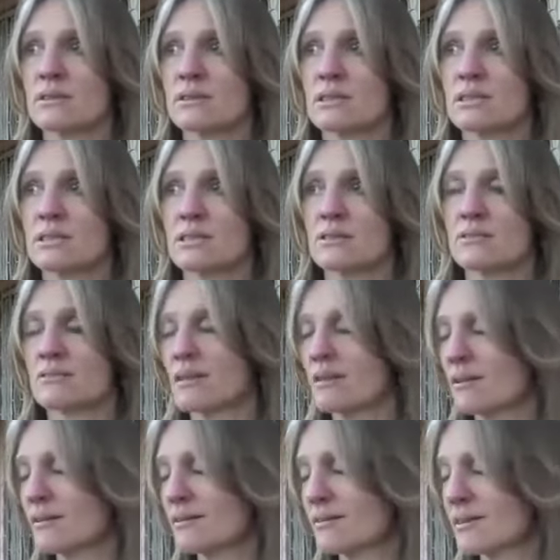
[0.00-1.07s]
just,
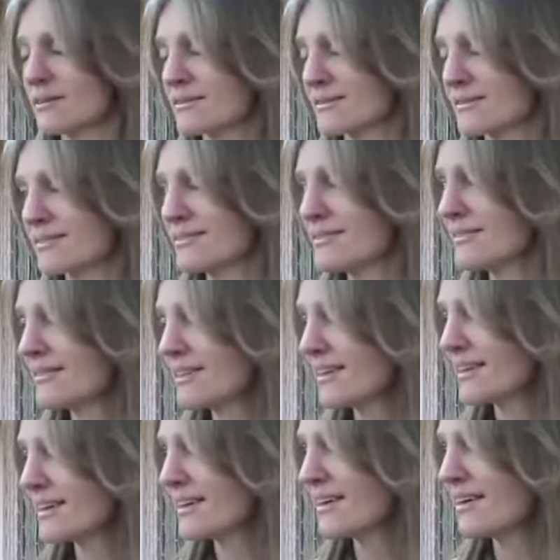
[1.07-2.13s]
I don't know.
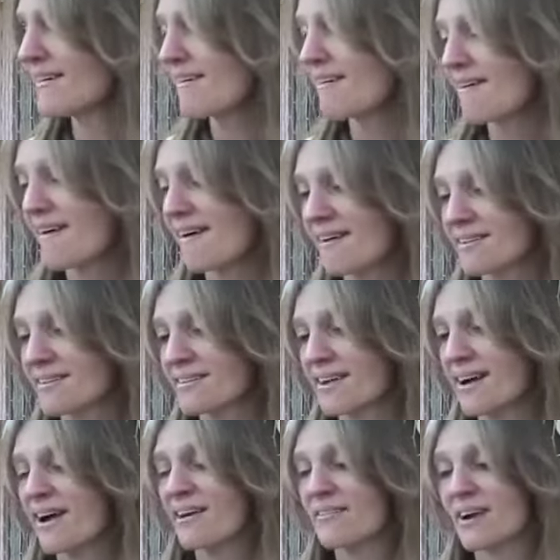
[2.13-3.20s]
And
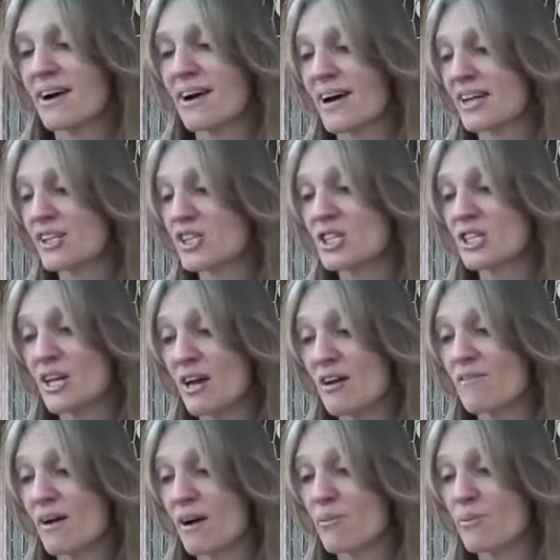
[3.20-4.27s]
I actually
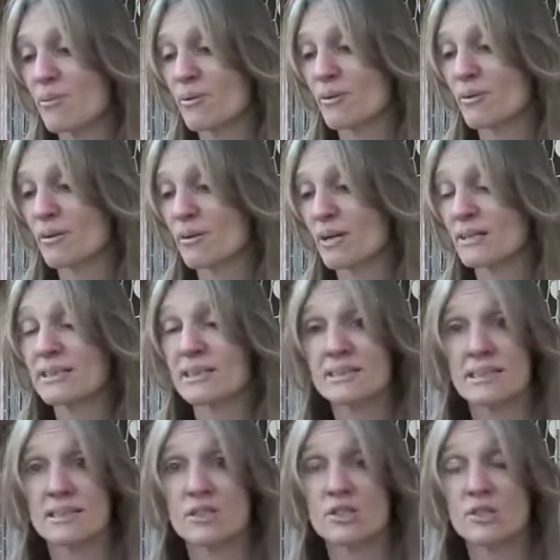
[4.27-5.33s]
gave up. As I
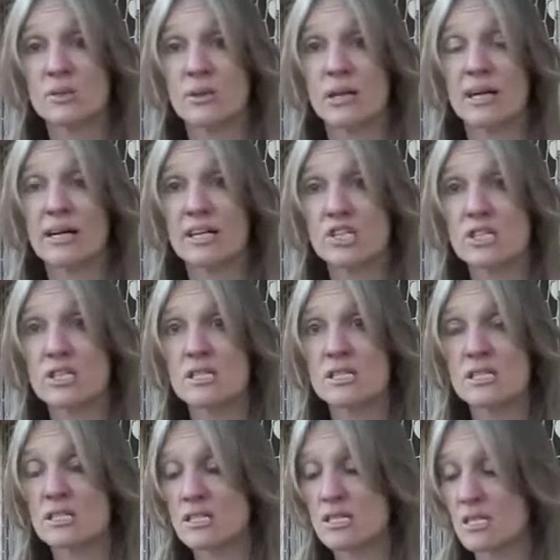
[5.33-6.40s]
said to you, I actually
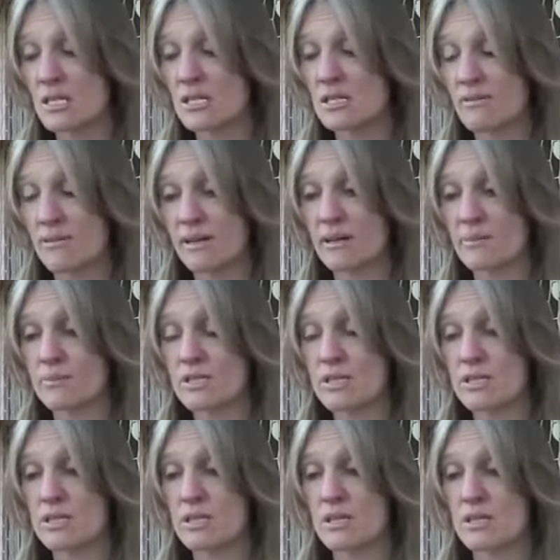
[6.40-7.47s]

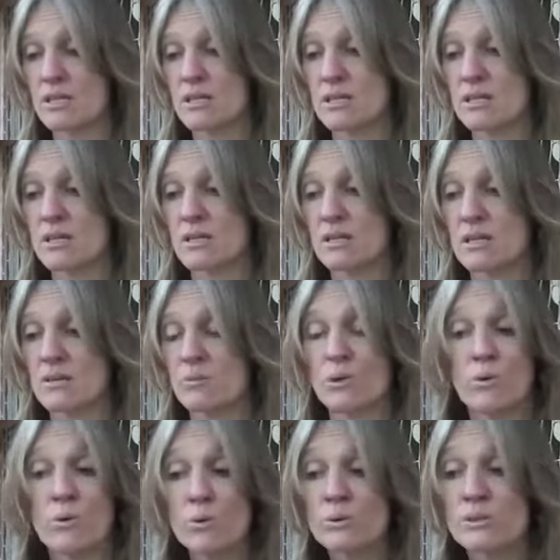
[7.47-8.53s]
developed, we
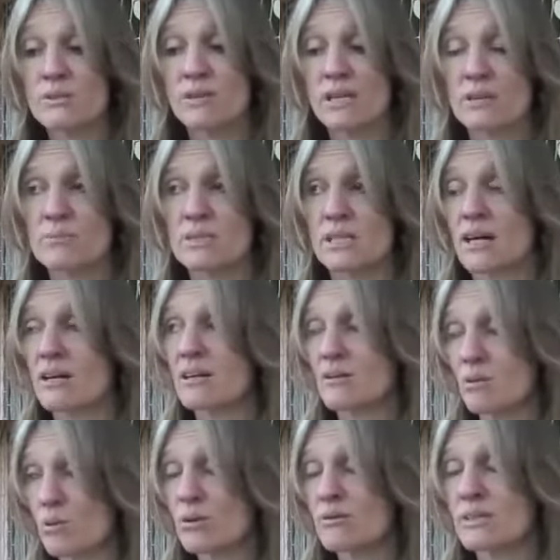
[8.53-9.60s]
all developed, I
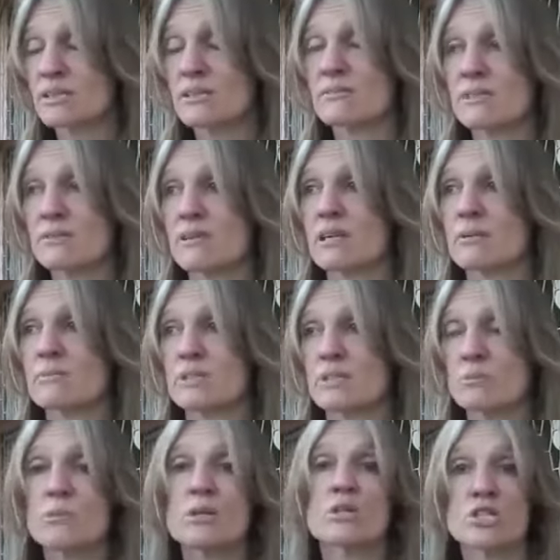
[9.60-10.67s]
think all of us have developed
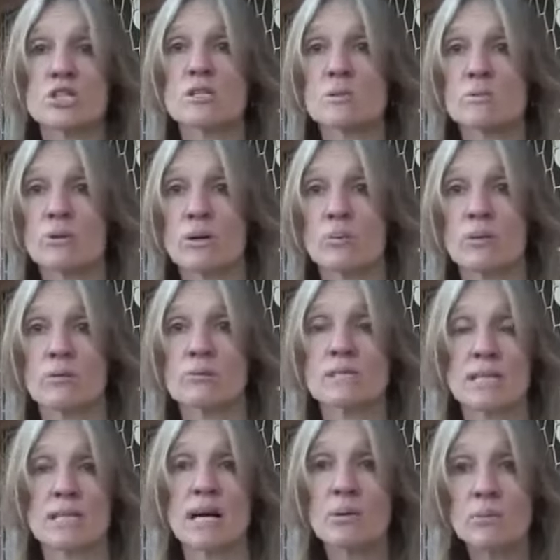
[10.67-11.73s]
emotional
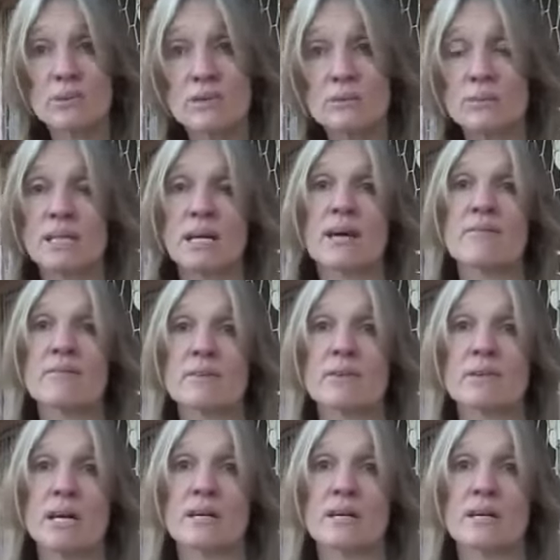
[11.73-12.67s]
problems, and became very